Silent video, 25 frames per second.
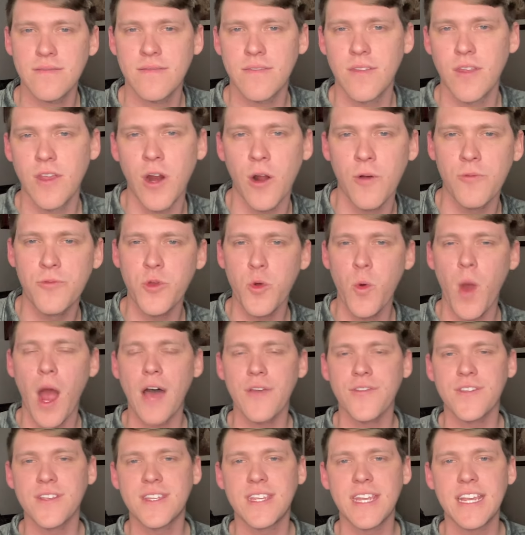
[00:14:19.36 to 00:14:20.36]
you know,
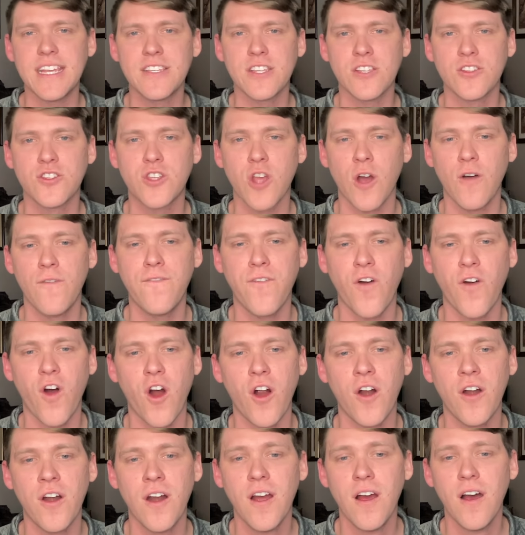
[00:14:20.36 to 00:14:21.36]
throughout the season so
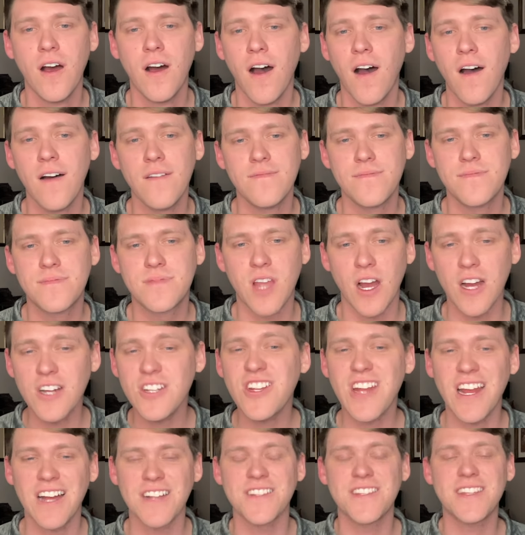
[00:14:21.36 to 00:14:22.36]
far,
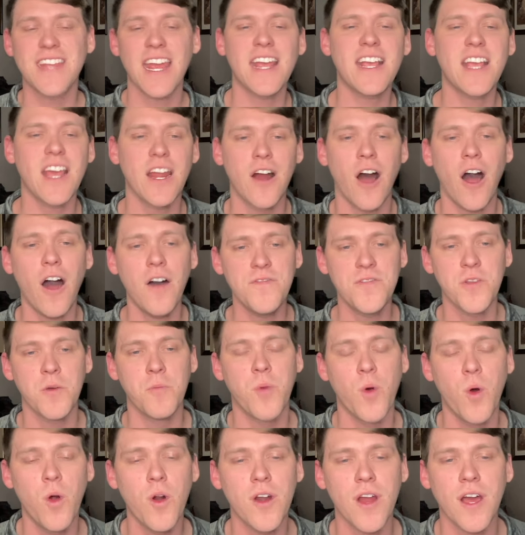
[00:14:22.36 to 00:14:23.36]
touchdowns taken off the
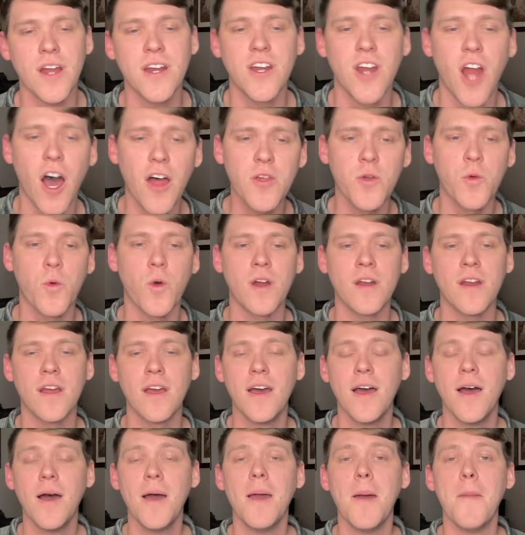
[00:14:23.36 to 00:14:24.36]
board. Another one,
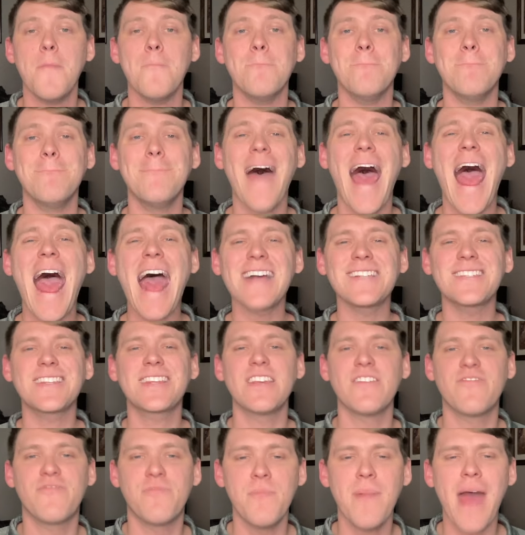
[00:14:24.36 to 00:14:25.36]

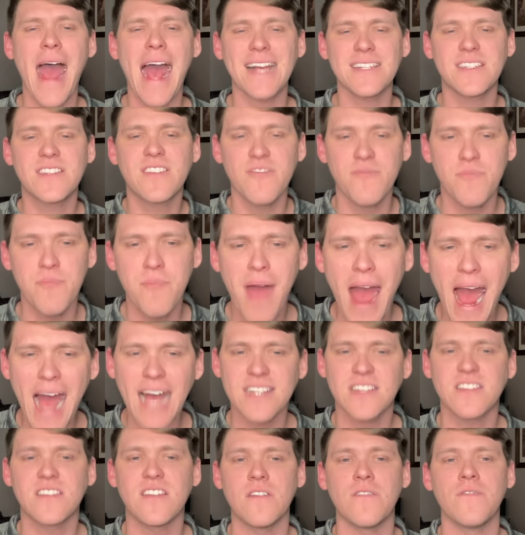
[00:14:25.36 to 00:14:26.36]
massive, massive,
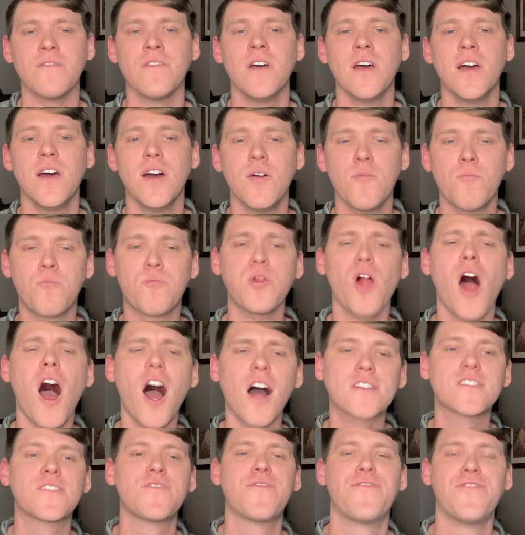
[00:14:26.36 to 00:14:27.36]
massive
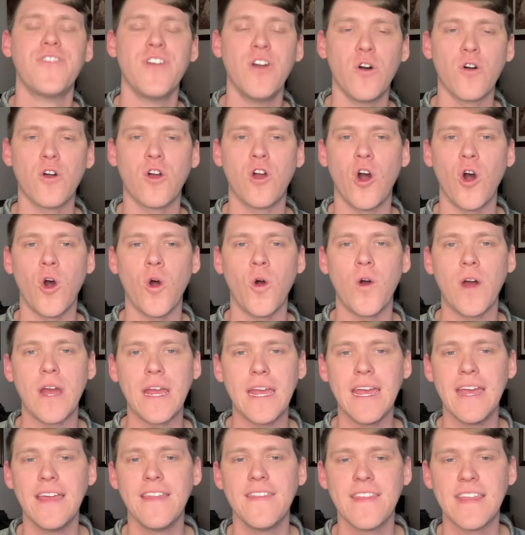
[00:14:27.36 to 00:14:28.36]
blocked field goal
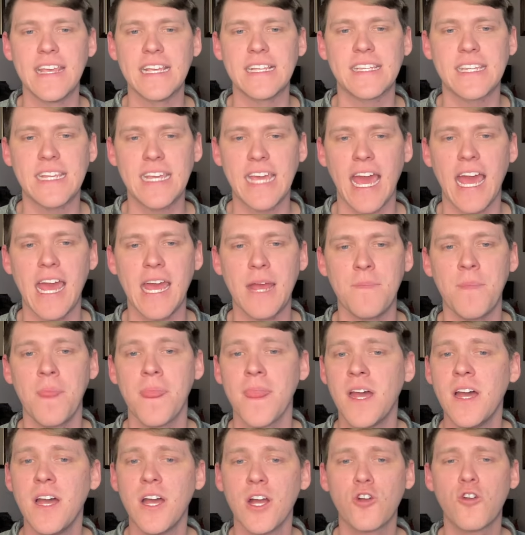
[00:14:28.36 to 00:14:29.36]
in this game.
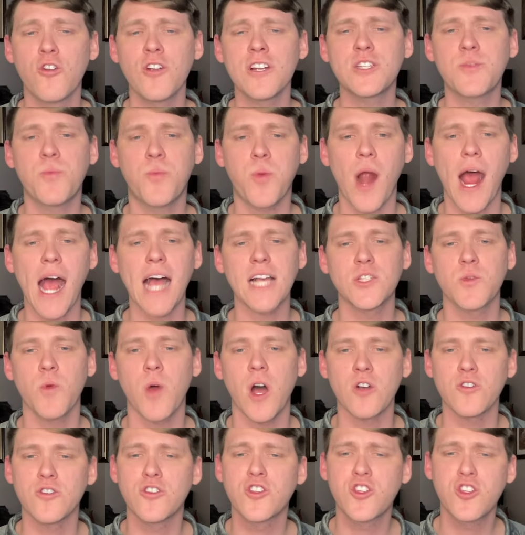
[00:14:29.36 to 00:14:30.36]
Chris
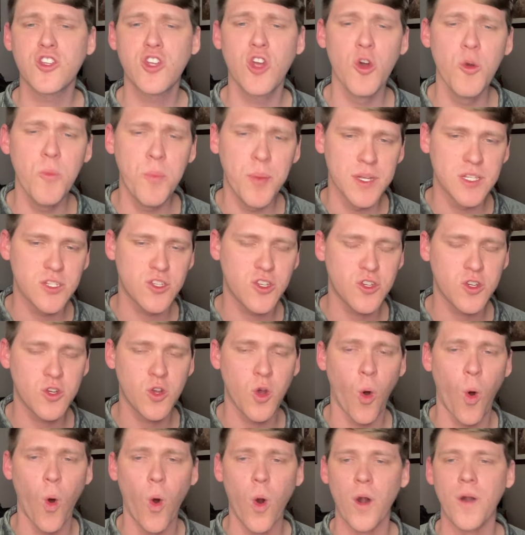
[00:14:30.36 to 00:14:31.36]
Braswell, scoop and
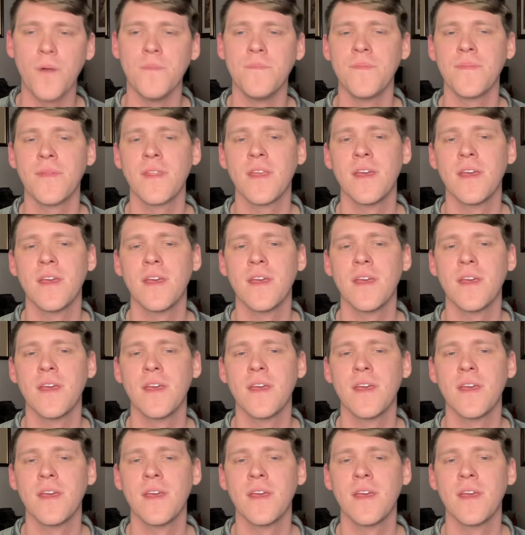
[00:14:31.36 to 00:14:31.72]
score.